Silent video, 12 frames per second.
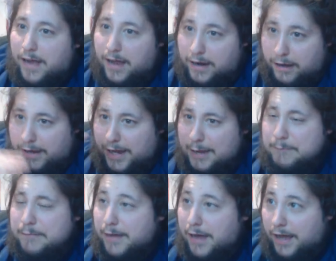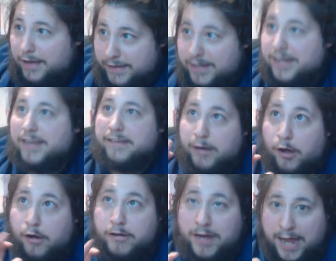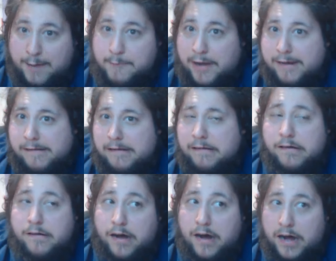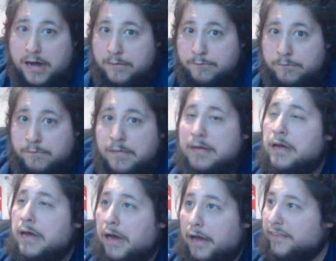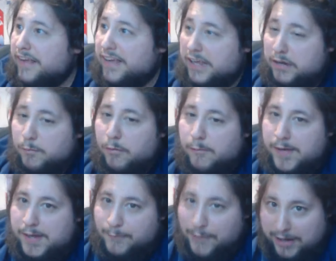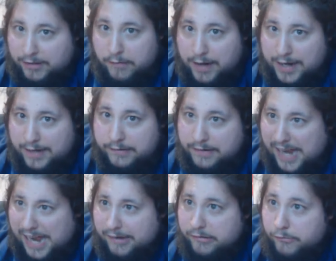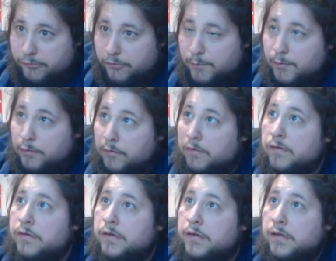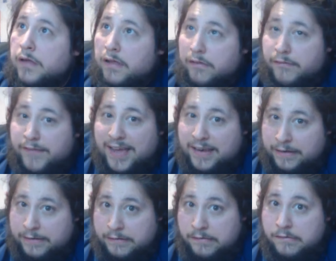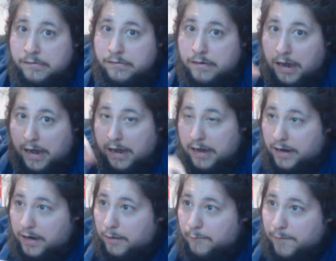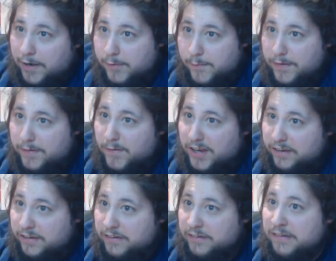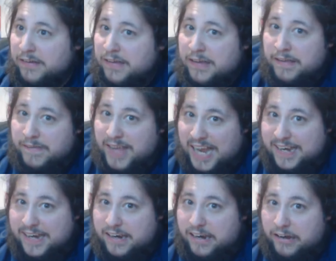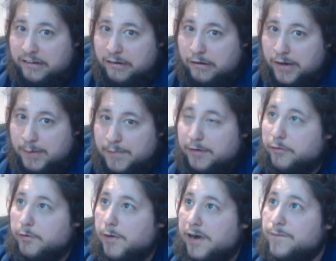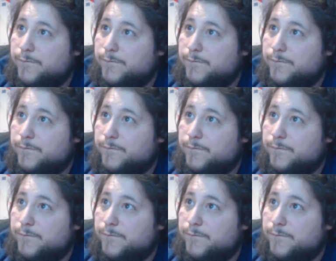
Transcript: I like him. I think he's an okay manager. I think he's probably better at international football than club management, because that didn't last long in Middlesbrough